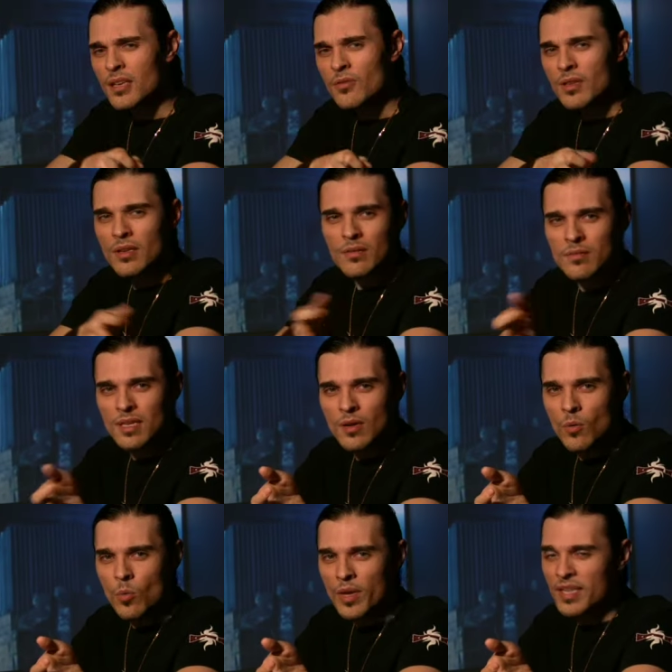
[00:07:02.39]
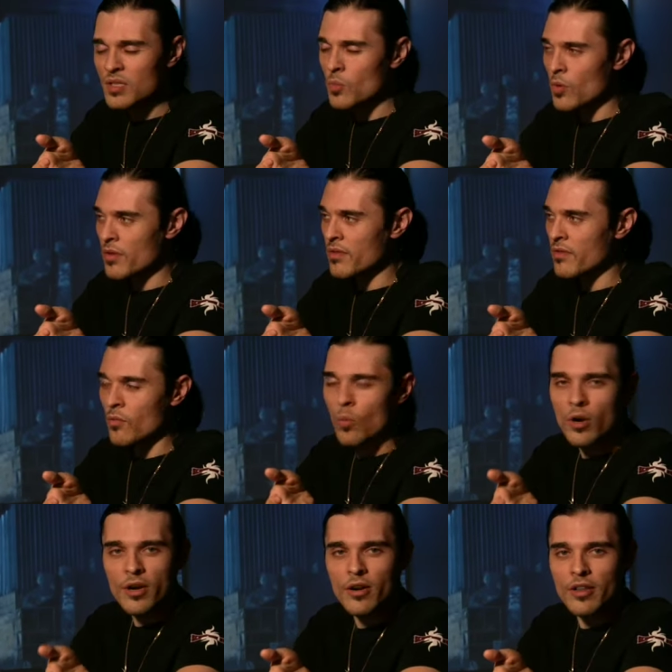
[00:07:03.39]
he only did a week's worth of
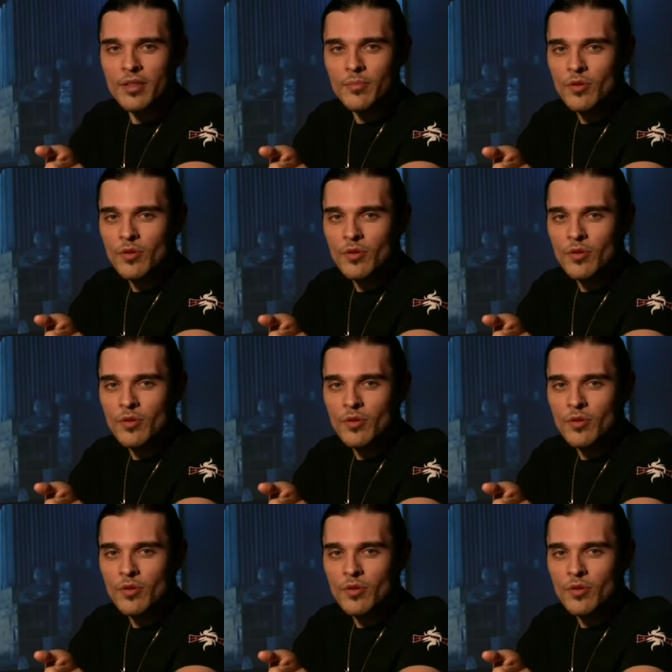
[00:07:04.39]
work on the